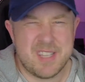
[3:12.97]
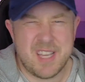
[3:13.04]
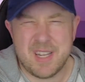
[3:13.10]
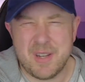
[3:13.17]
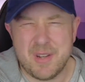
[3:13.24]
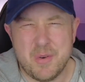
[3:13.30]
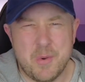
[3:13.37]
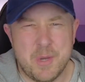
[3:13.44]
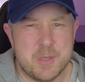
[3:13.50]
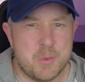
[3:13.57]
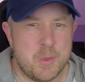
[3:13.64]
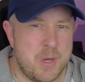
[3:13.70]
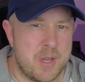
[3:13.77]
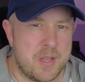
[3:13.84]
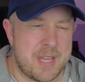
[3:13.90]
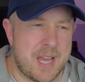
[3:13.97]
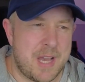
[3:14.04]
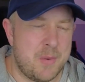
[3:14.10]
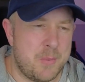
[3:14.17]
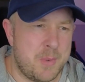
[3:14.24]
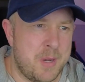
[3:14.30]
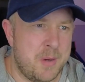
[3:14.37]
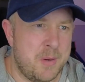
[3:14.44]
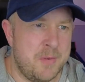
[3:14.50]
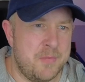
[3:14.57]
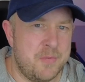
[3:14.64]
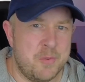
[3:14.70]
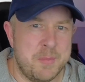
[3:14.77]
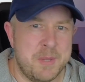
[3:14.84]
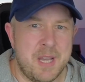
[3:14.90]
They don't always work that well
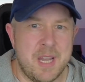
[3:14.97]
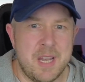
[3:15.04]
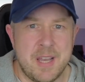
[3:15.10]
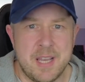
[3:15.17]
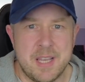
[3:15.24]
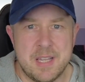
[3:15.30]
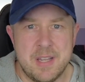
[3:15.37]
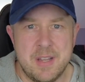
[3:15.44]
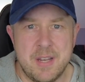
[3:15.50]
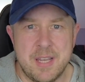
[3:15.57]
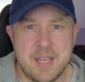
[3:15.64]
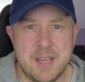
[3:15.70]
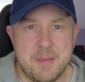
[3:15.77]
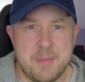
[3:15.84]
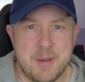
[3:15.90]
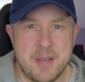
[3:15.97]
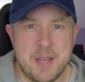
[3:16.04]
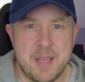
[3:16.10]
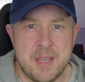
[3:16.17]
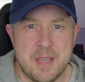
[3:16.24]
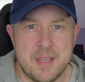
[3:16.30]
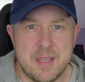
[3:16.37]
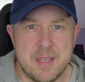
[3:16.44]
for me. I like learning at my